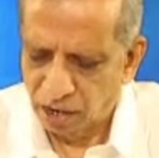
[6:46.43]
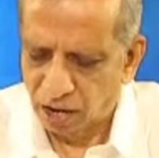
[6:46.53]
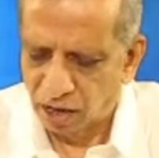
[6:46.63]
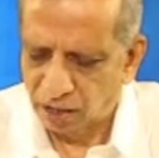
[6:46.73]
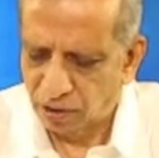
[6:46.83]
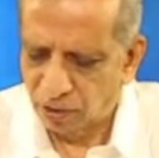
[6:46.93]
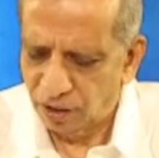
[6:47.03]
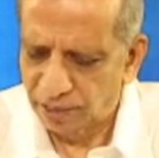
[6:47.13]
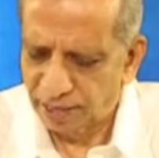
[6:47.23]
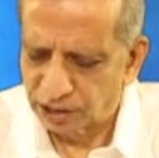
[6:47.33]
are
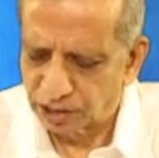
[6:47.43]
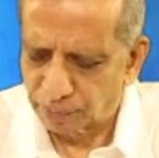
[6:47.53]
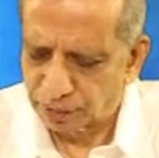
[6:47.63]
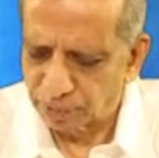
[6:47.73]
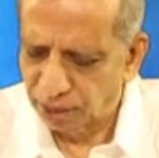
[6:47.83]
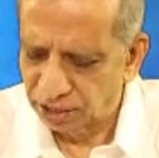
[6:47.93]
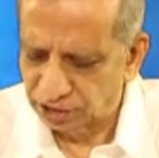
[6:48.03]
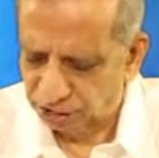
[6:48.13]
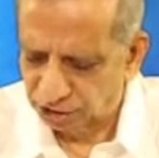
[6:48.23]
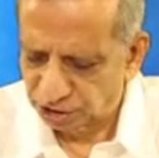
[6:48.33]
called as
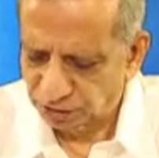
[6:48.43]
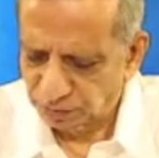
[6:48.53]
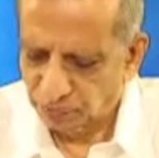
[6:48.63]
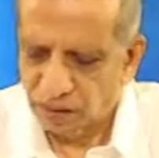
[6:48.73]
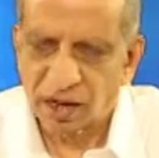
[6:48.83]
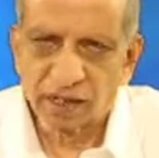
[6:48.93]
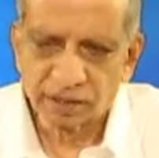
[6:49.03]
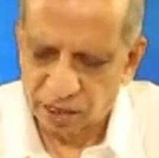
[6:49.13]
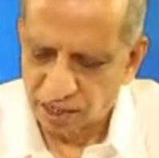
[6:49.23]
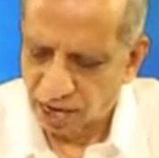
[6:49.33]
premises,
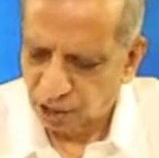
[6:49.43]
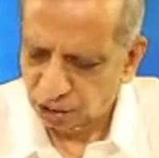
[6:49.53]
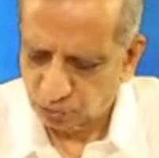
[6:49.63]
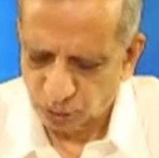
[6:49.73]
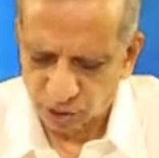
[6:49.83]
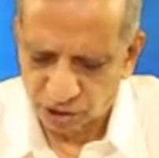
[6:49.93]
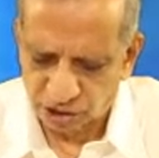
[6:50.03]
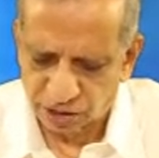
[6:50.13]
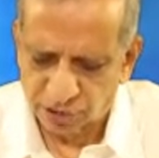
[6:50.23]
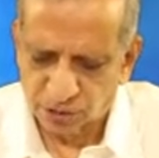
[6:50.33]
and the last one
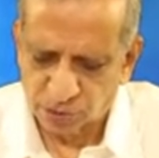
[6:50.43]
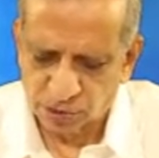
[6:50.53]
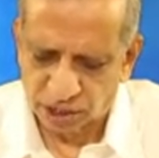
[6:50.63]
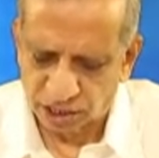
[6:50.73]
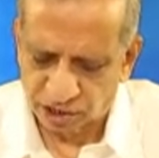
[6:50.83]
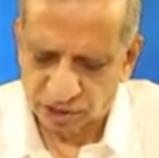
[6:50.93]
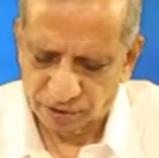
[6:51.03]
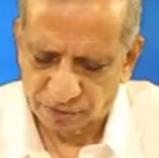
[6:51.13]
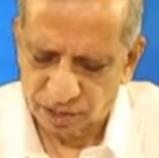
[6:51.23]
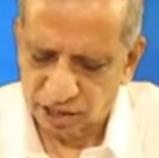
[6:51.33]
is known as
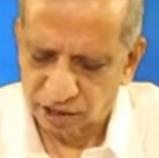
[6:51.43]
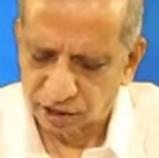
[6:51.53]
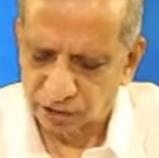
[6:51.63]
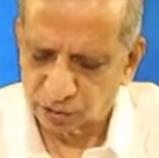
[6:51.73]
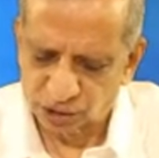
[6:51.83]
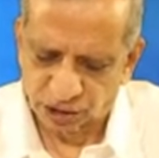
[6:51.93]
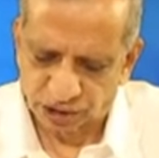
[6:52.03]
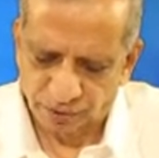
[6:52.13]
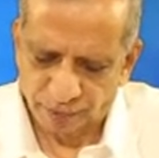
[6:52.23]
the conclusion.